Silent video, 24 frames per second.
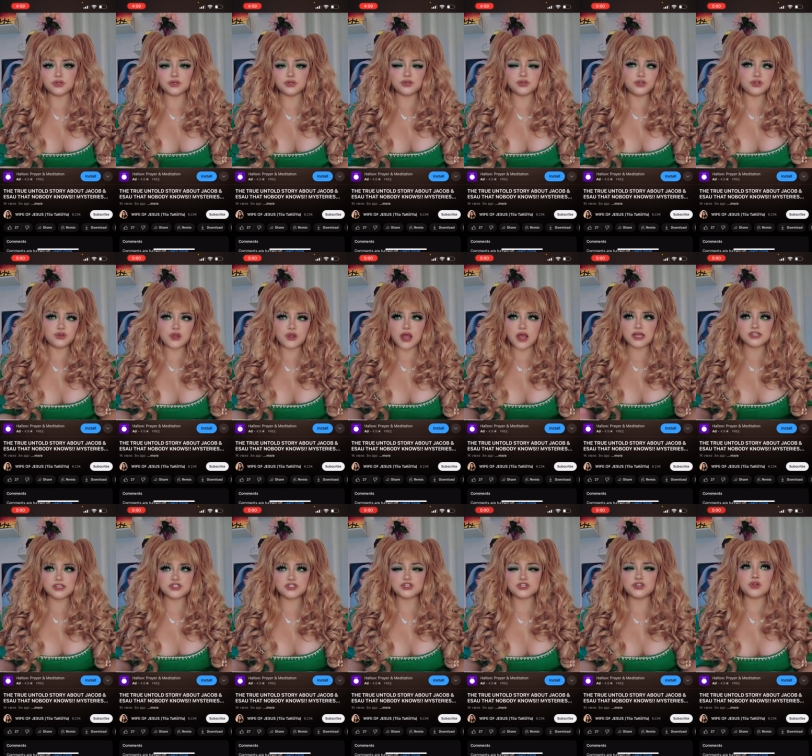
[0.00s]
you
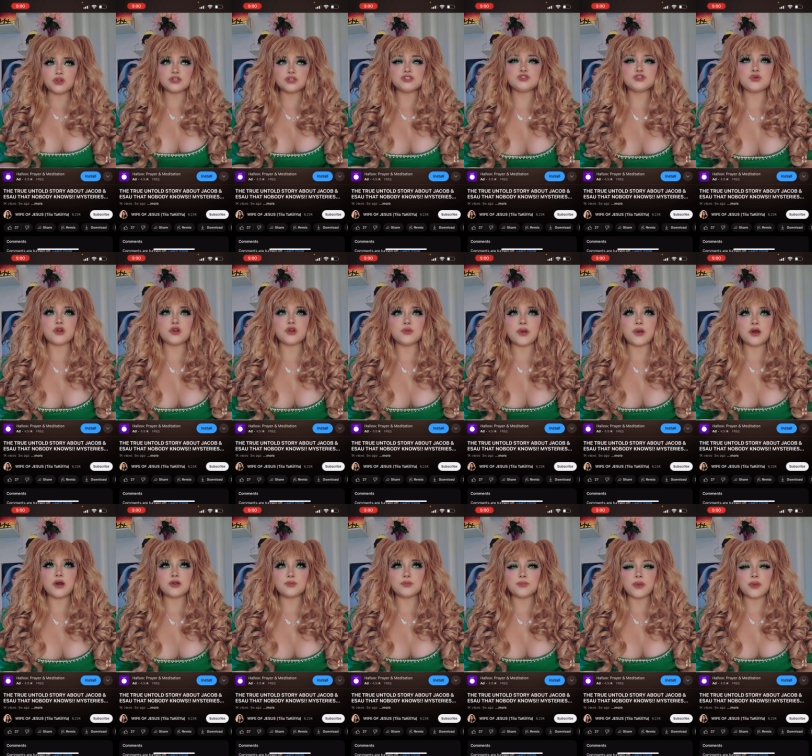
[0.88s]
guys should know the story
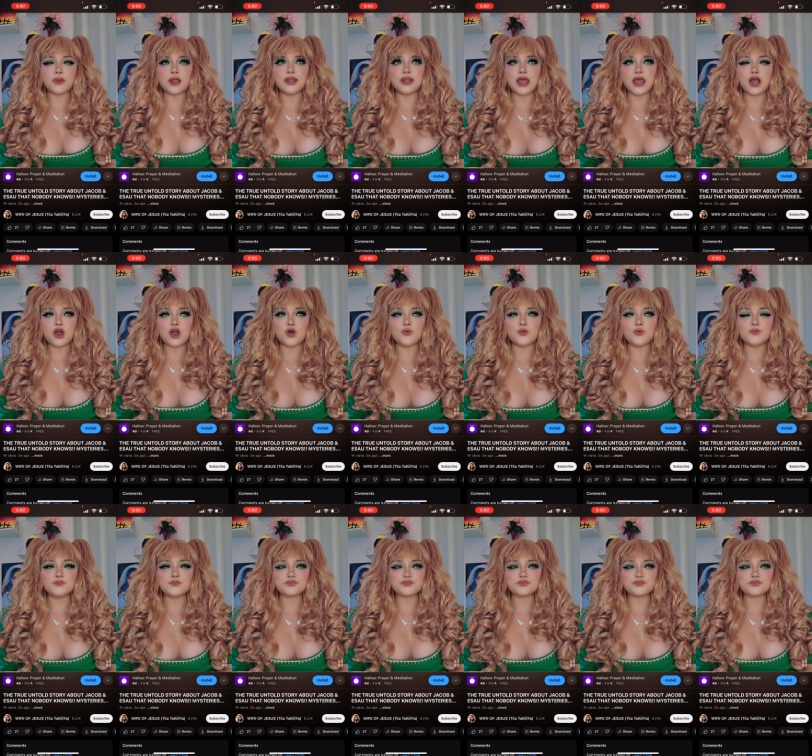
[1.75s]
about it by now